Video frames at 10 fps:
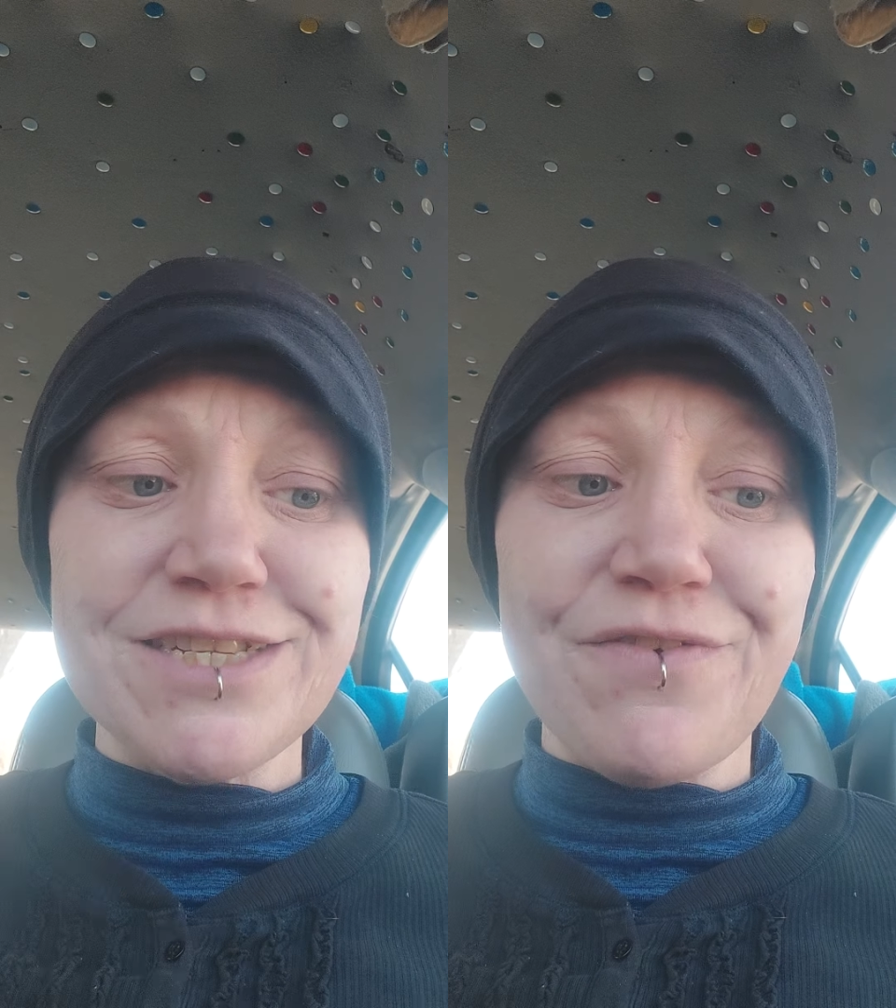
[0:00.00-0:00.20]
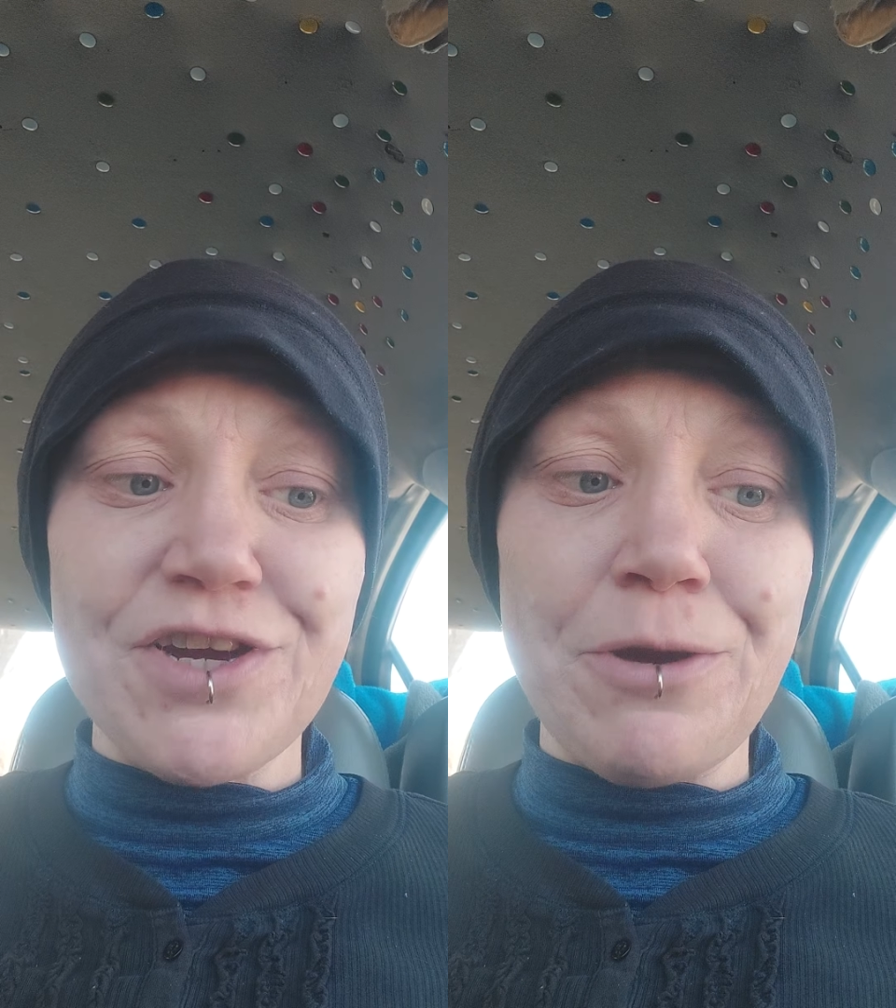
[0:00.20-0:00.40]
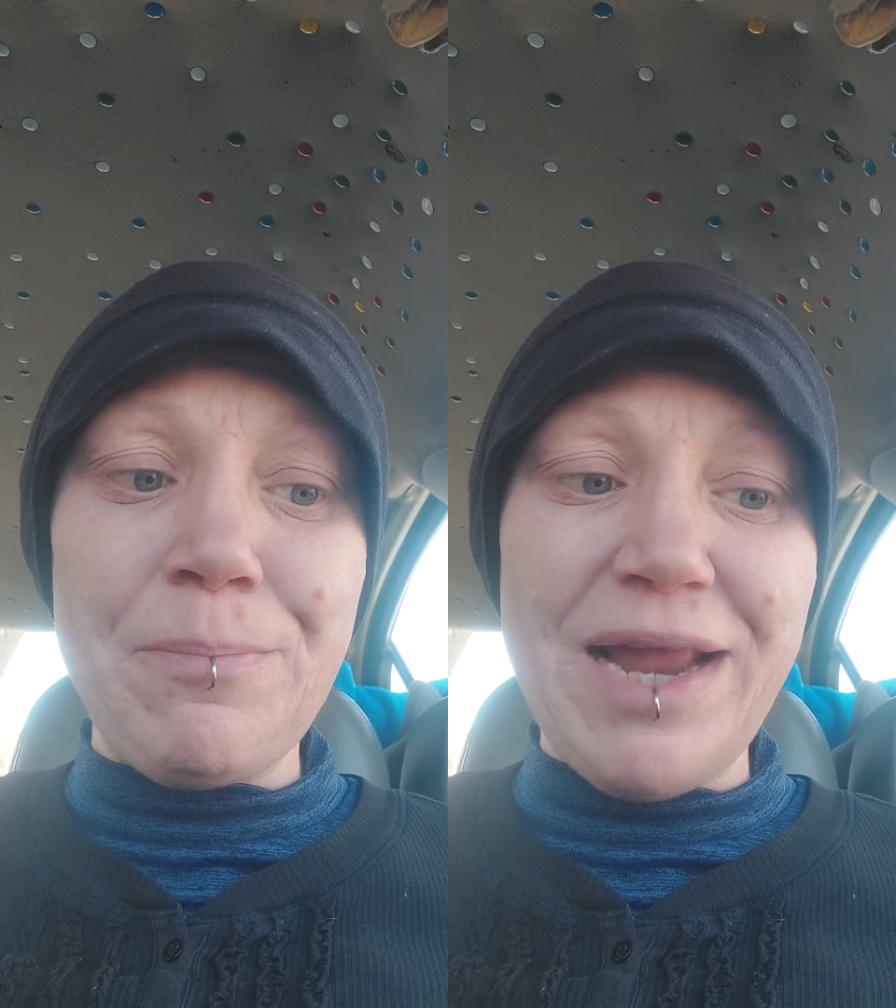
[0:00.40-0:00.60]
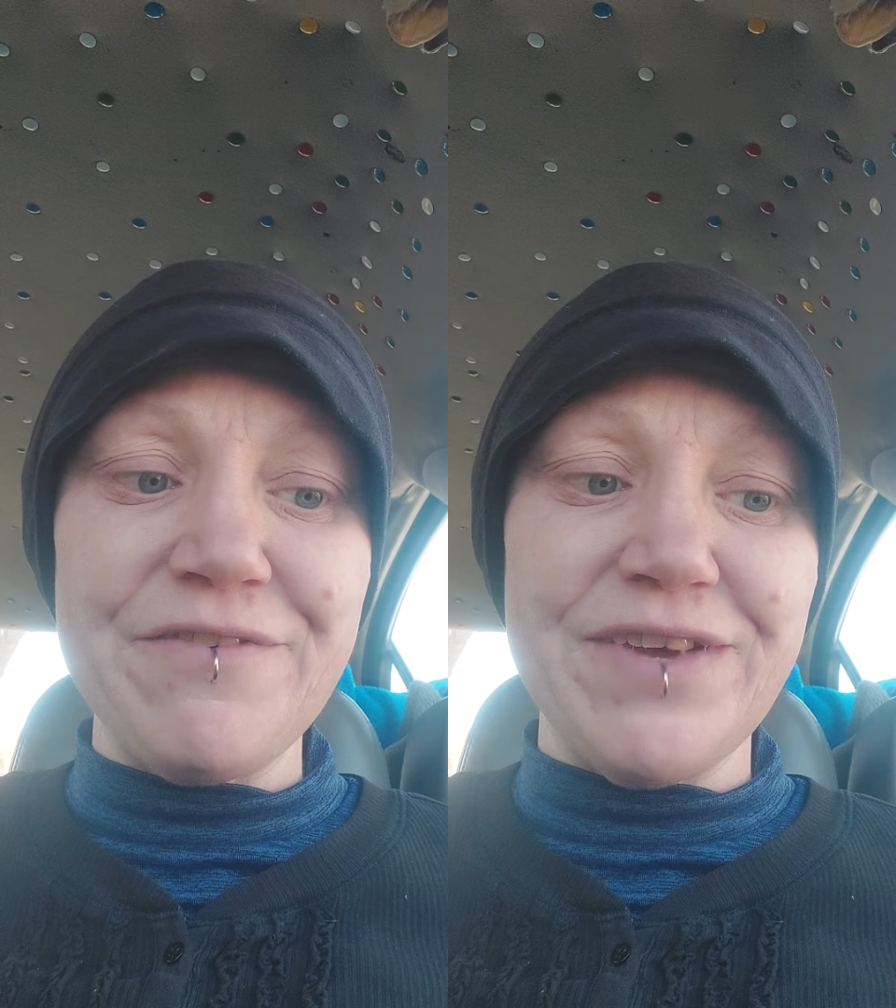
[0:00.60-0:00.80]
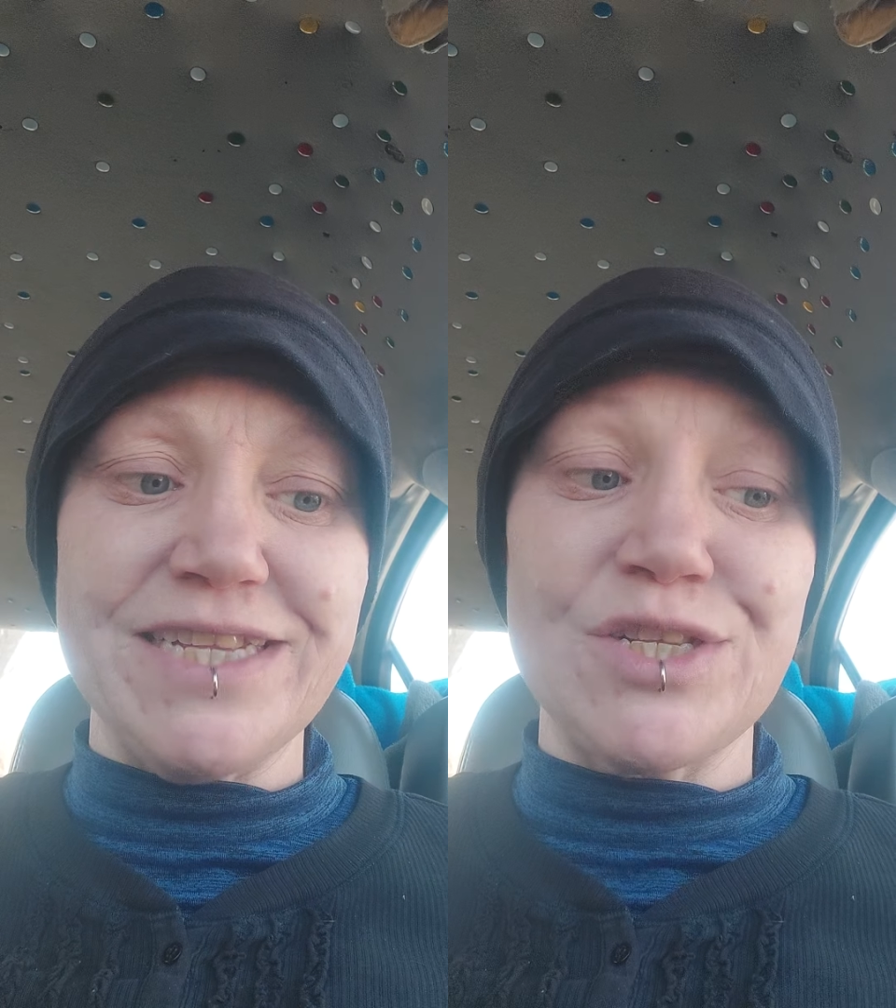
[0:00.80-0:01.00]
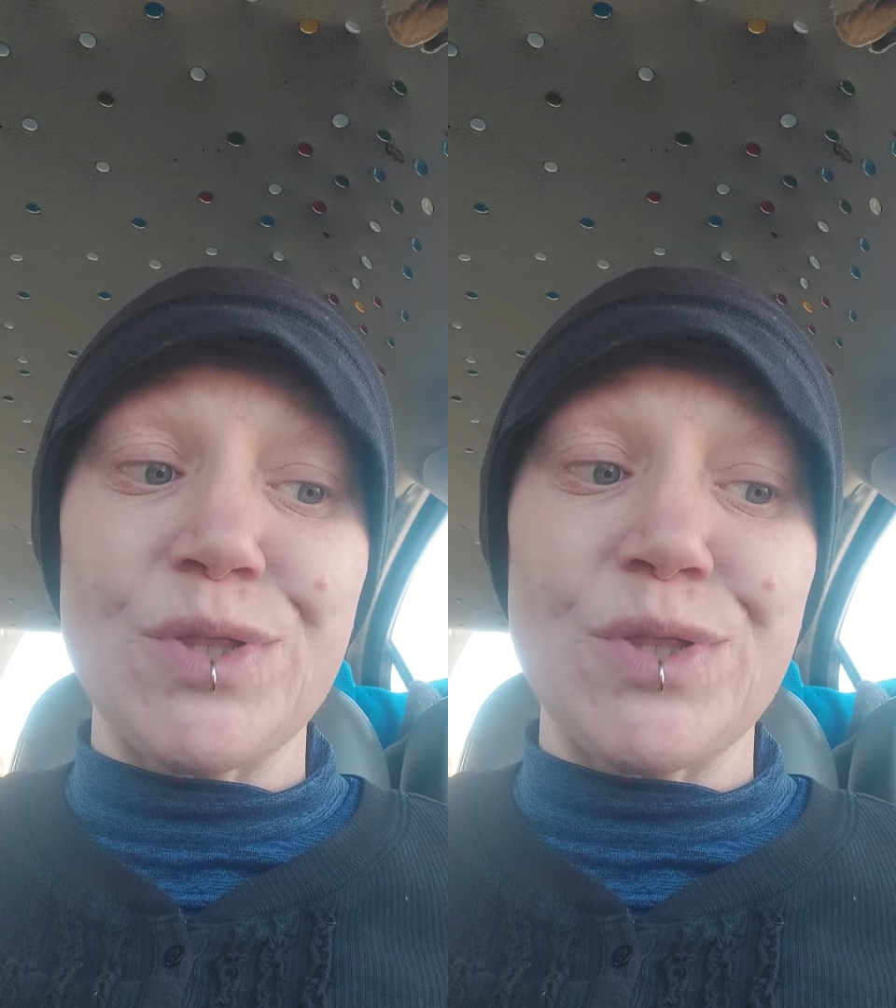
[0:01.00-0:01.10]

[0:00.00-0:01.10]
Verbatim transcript: is for your benefit,